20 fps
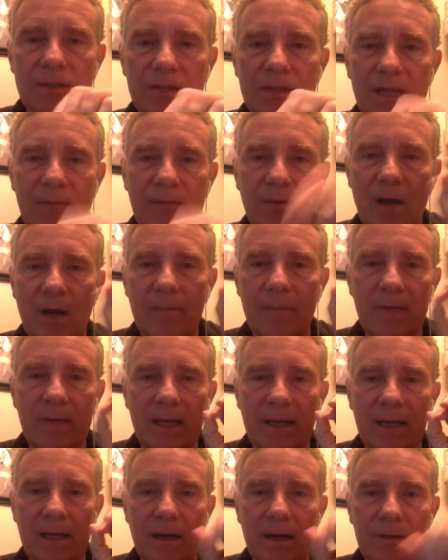and then I
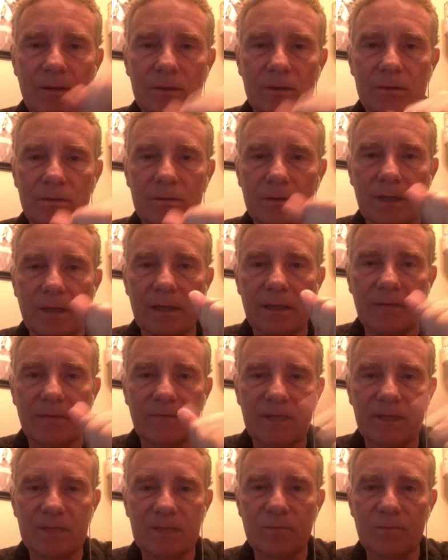propagate it out to, like,
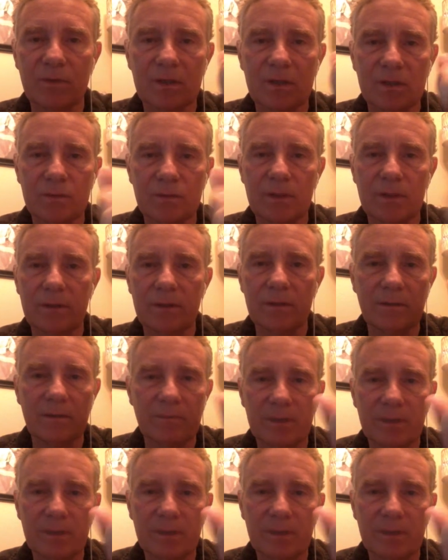Facebook and Twitter and